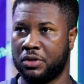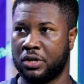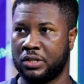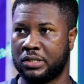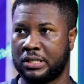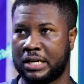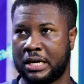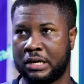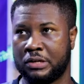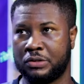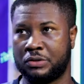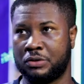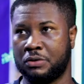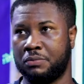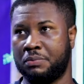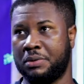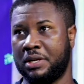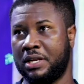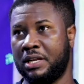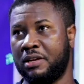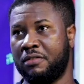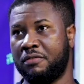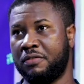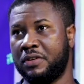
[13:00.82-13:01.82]
because I also
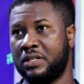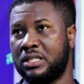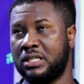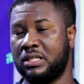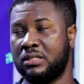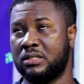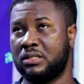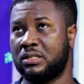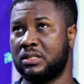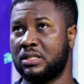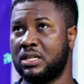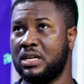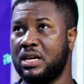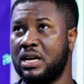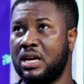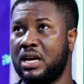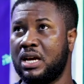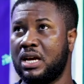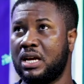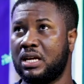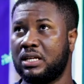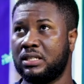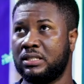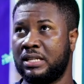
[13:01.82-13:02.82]
believe it is
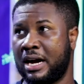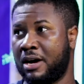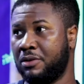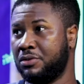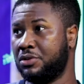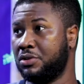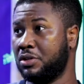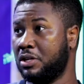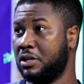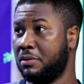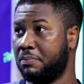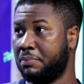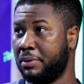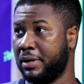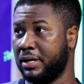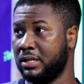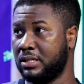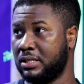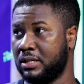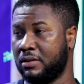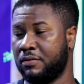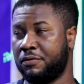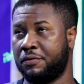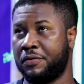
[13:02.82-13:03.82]
down to the
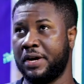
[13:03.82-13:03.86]
person.